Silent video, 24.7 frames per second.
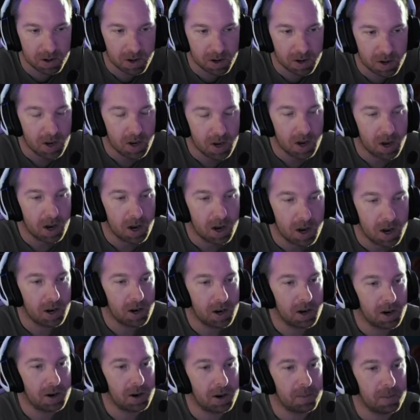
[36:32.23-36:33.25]

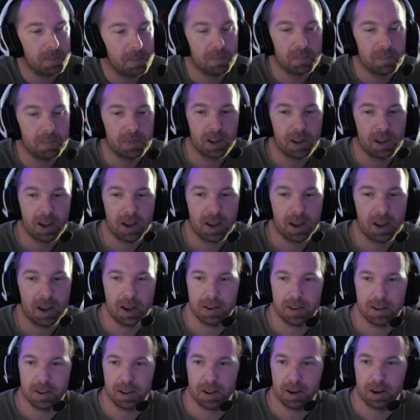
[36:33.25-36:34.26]
Um, and
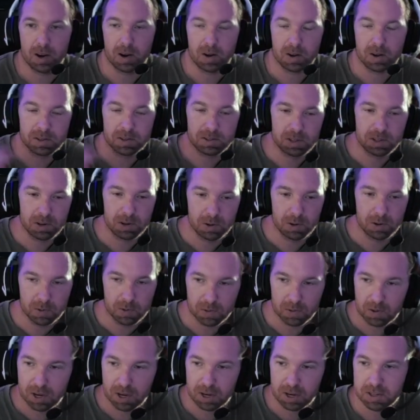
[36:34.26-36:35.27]
then also,
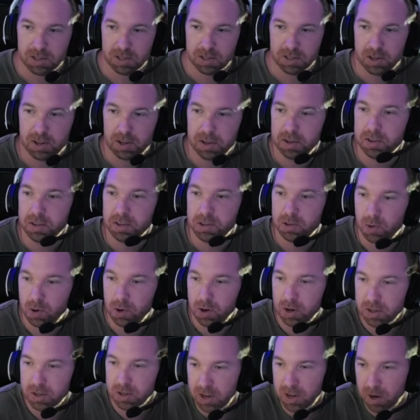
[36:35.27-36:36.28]
like I said, the Discord
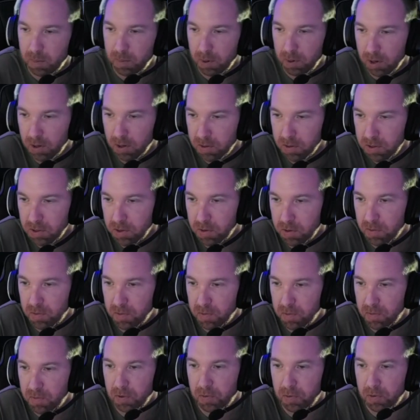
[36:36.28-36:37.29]
is down below, so
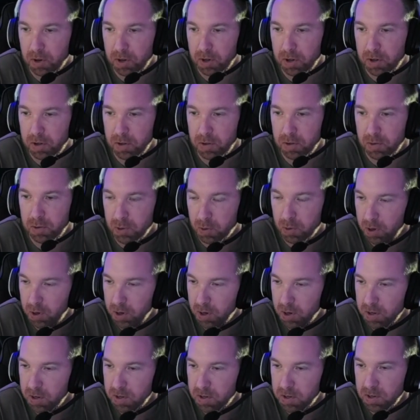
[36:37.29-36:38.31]
feel free to join
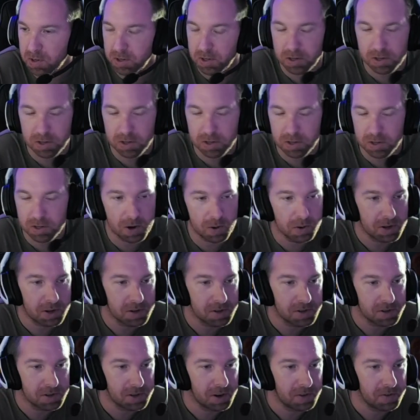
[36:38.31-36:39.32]
us and chit chat with us
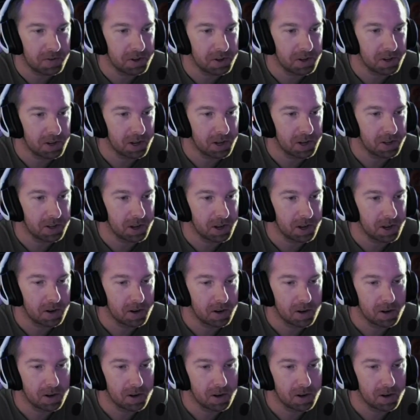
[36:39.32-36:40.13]
and everything like that.